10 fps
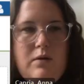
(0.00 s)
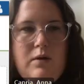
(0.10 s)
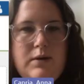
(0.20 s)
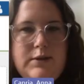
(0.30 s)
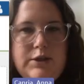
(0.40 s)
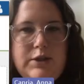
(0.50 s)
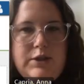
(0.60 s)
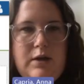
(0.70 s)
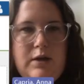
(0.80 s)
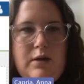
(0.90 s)
I'll just
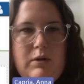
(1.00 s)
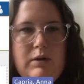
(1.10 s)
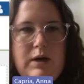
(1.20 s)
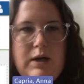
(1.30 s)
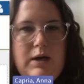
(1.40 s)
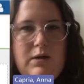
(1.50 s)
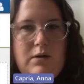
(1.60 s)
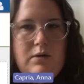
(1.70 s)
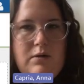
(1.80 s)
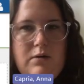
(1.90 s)
hit
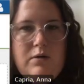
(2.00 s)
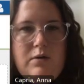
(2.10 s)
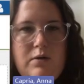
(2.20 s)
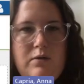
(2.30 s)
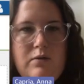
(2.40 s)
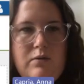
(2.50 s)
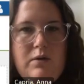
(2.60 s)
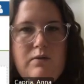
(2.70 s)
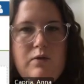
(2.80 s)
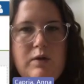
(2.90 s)
apply to
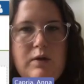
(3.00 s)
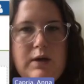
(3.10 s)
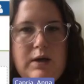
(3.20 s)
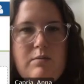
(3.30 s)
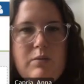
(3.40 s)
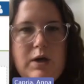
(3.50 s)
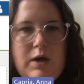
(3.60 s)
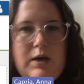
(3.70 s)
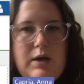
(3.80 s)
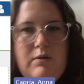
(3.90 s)
see that
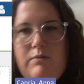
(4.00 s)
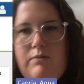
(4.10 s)
breakdown.